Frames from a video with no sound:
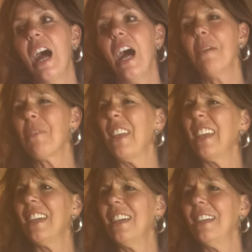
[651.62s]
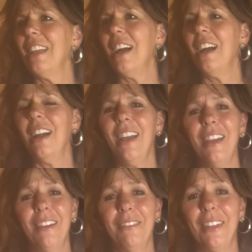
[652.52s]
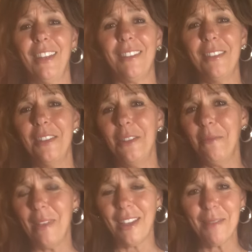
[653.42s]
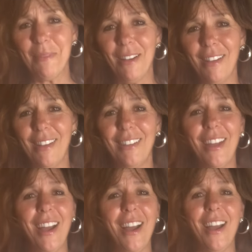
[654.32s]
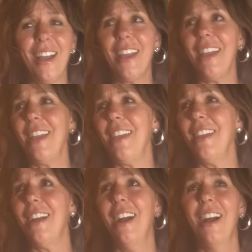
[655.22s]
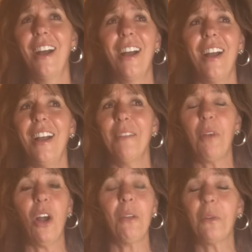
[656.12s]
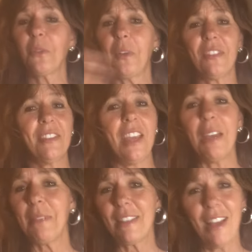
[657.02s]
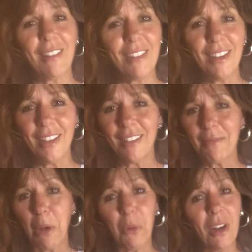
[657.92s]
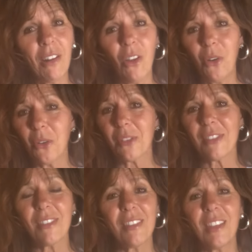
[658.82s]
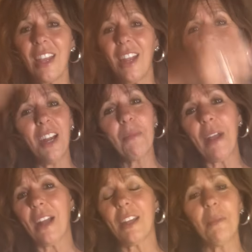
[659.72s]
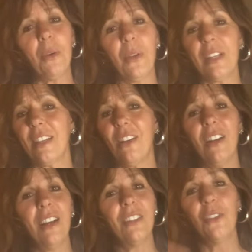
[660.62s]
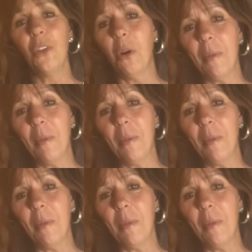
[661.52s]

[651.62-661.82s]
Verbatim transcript: I'm thinking I have like no makeup on. I I'm, I always wear the same exact thing, my work clothes, hair back in a ponytail, no